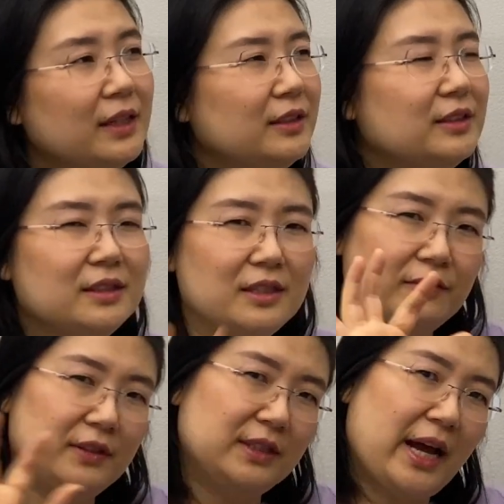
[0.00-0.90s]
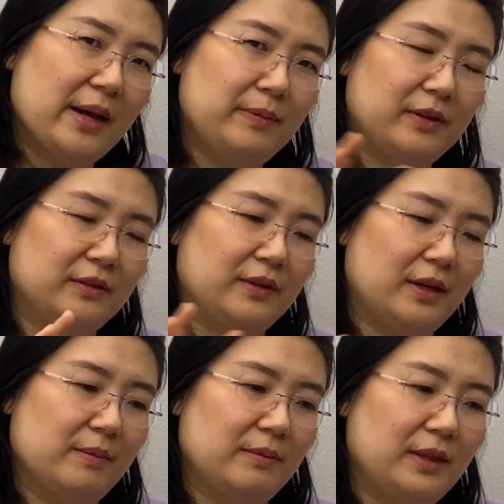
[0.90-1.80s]
Just different type of
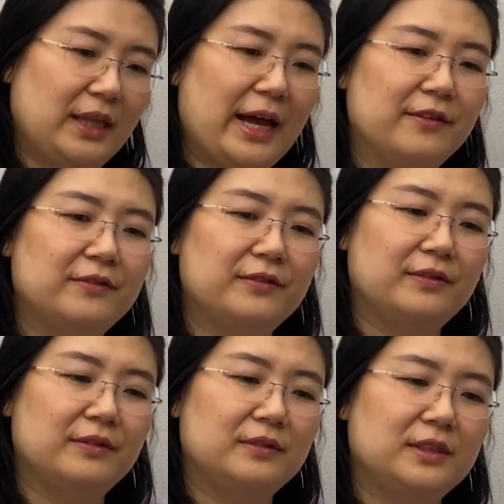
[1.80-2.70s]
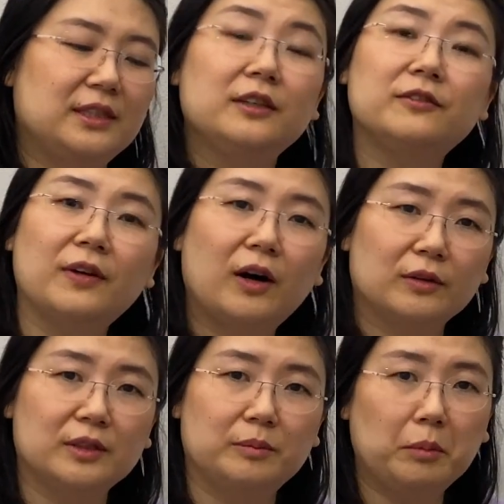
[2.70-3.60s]
life
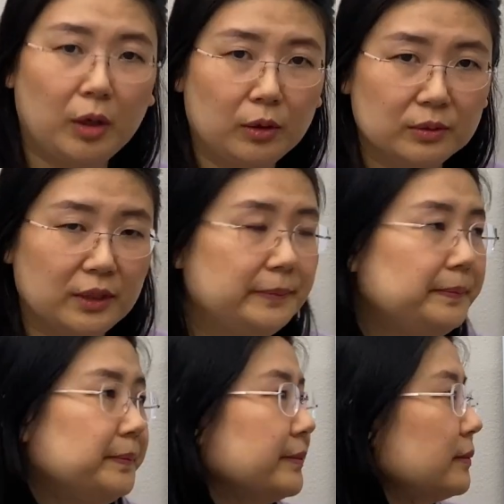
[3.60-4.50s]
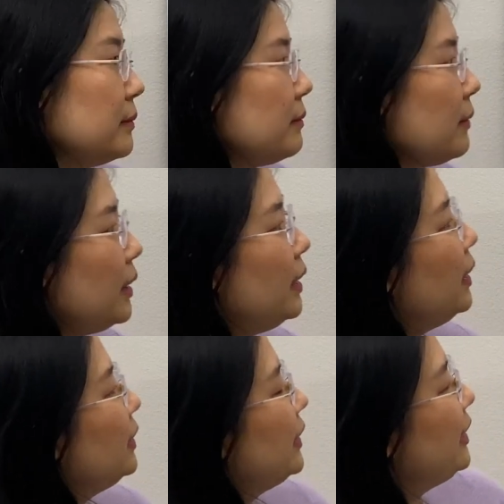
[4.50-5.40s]
default mode.
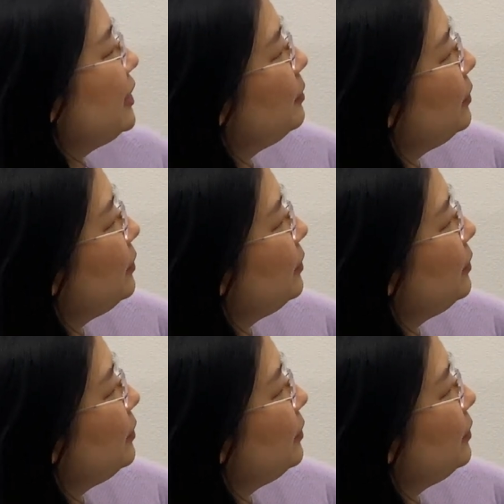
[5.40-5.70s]
The Asian